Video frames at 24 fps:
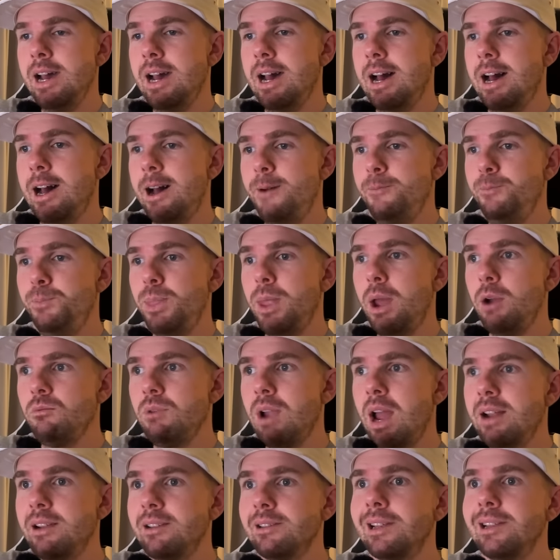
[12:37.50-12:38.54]
um,
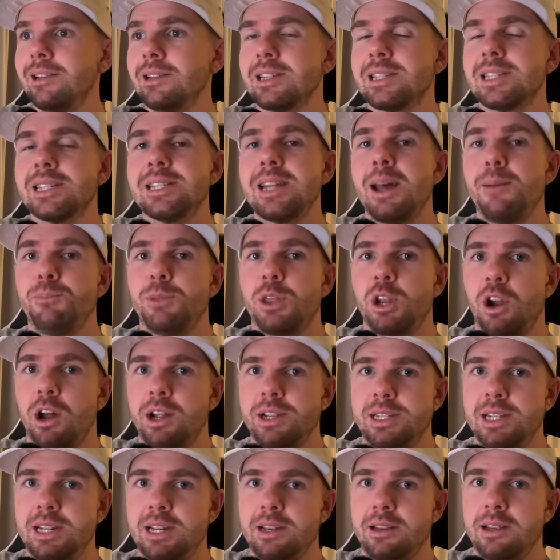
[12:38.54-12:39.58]
around a little step that I
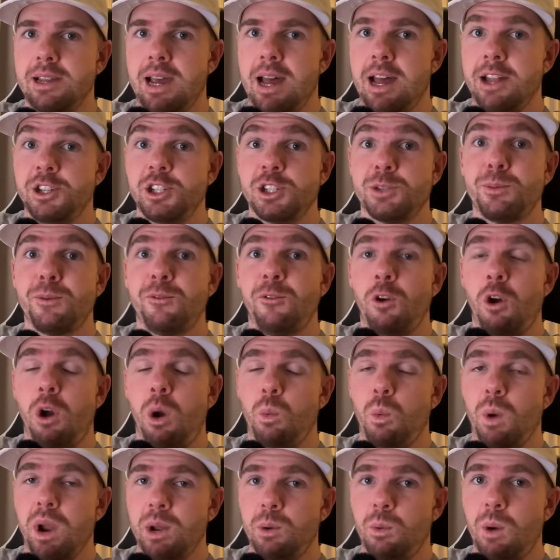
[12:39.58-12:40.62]
did uh, just before I
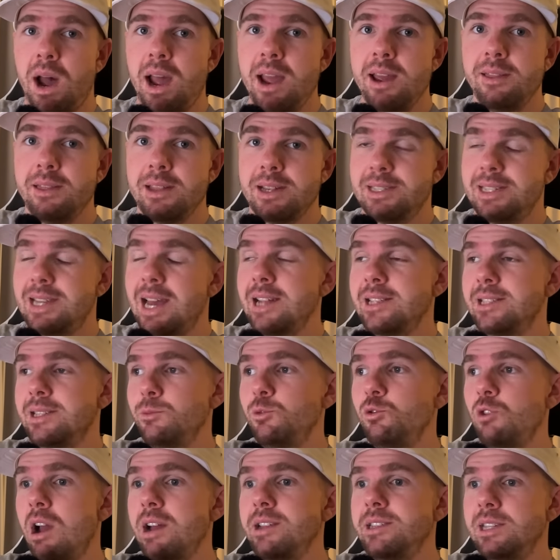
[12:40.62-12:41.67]
went away that's had
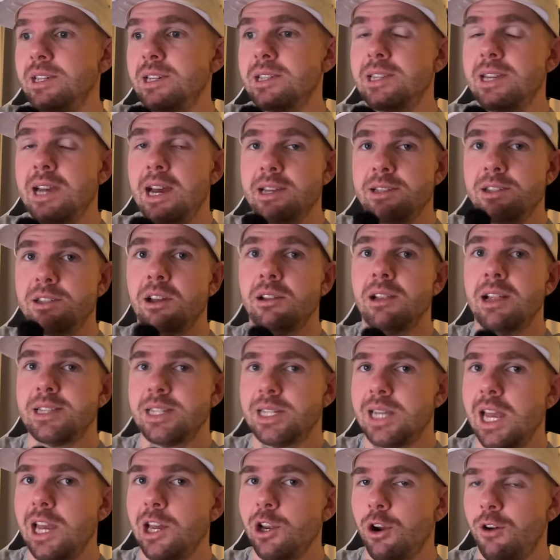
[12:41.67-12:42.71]
some great success. So let's
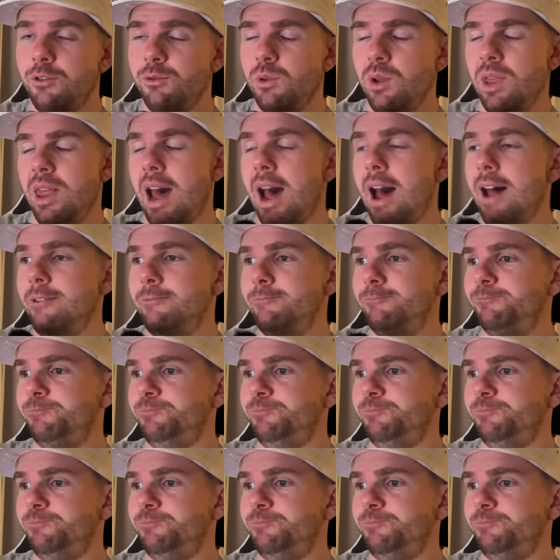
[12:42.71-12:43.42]
kick it off with that.